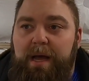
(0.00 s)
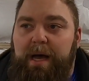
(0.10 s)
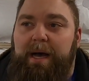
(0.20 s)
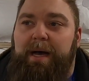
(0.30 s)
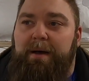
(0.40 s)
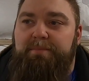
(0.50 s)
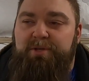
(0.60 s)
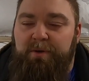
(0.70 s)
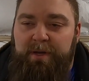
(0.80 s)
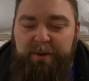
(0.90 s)

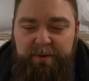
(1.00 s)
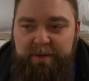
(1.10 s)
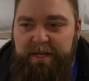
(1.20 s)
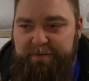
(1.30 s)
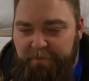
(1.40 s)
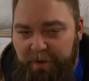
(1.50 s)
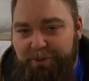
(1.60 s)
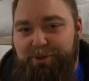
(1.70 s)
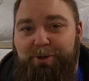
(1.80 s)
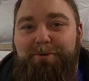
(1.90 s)
So it's
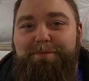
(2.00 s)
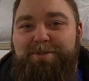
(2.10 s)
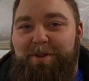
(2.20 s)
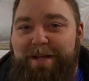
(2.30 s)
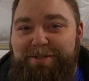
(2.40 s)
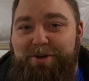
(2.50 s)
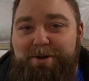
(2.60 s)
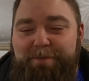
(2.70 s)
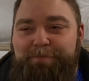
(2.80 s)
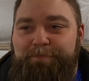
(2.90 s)
functional, so that's
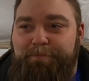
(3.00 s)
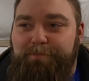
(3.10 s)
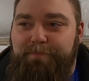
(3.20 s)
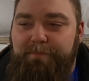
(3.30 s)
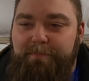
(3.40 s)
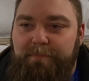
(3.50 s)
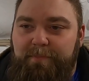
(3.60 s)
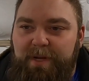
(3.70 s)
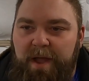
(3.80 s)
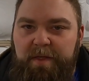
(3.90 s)
good.
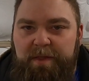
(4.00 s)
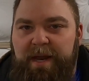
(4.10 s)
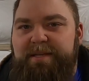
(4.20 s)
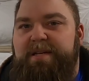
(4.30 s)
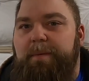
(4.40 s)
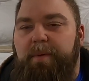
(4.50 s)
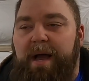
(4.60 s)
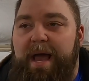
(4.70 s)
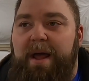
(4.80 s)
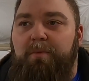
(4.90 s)
And then the next step
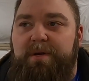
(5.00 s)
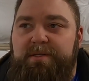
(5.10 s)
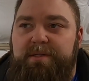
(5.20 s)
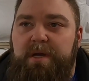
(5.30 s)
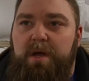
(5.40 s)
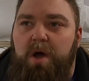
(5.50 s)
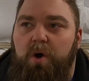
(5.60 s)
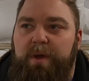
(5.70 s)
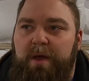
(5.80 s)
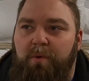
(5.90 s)
I had was,
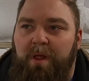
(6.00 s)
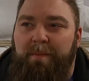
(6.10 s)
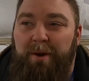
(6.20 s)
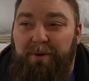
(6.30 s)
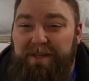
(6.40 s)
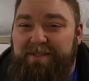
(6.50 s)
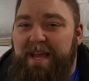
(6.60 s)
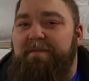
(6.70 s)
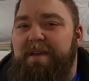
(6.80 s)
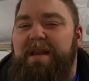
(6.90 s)
okay, well, am I really
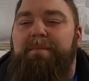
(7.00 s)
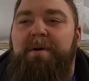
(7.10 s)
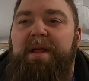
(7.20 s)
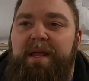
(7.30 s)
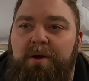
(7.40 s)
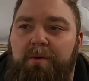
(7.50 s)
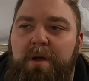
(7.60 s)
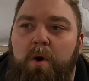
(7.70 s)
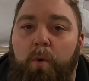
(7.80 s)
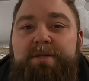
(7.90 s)
saving any money?
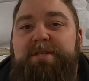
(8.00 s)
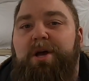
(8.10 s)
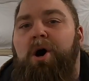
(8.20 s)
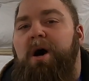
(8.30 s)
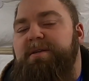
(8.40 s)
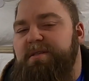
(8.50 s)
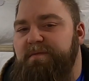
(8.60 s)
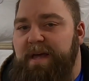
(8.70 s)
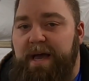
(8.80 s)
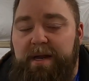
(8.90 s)
What's the cost
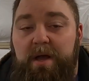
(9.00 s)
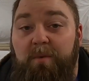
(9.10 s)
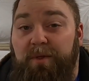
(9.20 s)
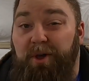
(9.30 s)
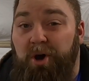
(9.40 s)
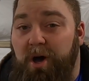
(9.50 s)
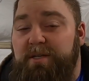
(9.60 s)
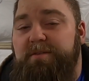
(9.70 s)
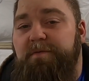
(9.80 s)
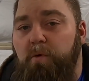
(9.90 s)
of that? Well, the
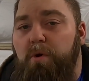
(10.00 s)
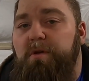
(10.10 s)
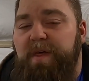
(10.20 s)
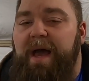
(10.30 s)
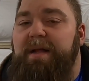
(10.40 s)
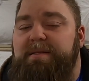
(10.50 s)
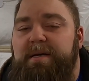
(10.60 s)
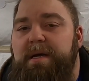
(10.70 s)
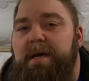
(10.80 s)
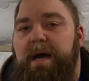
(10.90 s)
cost for that
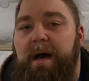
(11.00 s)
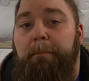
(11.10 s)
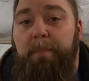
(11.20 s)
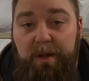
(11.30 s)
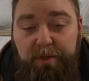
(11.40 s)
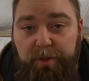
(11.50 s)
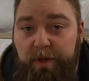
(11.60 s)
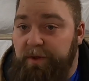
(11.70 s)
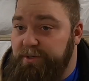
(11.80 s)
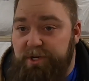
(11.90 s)

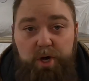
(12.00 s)
monthly. There's